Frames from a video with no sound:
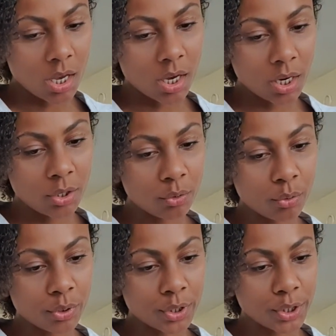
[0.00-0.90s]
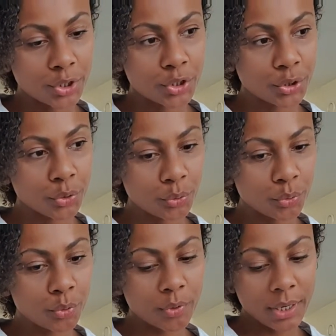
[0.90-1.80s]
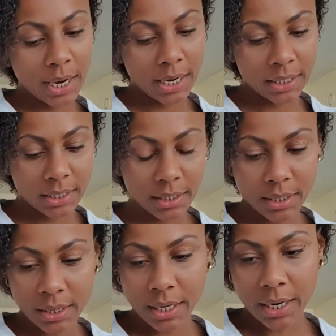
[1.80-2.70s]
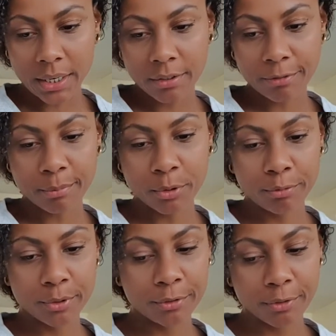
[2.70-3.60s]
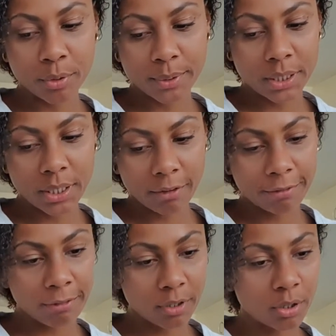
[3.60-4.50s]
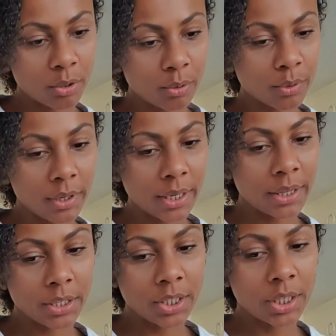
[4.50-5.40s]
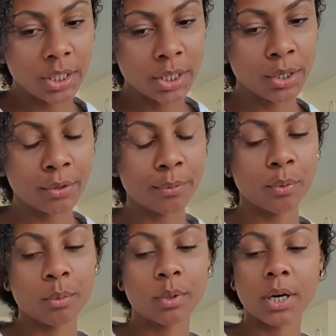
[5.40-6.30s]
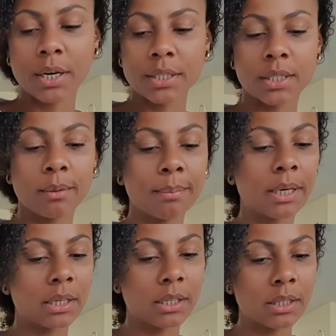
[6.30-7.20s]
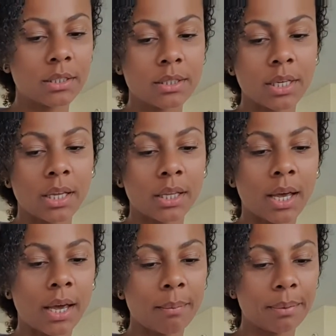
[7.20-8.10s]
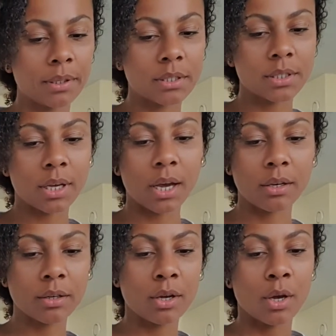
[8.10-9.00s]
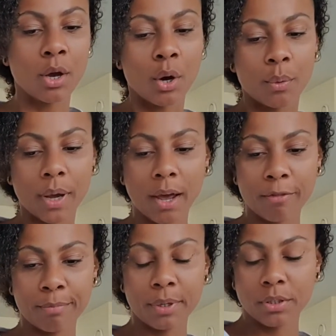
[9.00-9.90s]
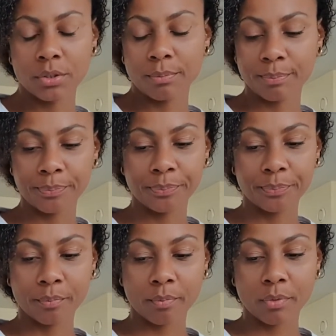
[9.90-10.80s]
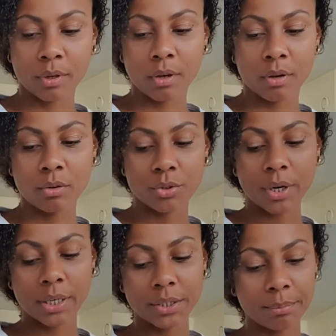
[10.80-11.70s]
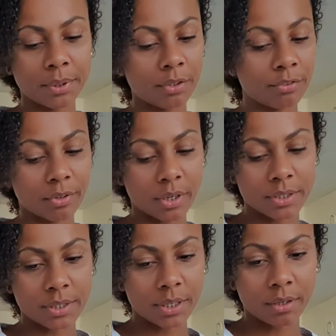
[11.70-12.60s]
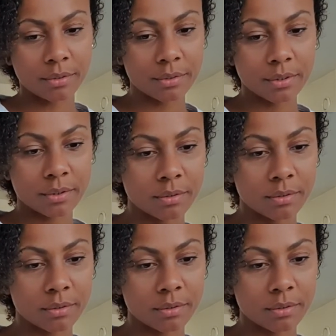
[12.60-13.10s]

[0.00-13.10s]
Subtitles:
in order to create that movement forward, that flow, and the rewards, the abundance, and the happiness that we have been trying to build for ourselves.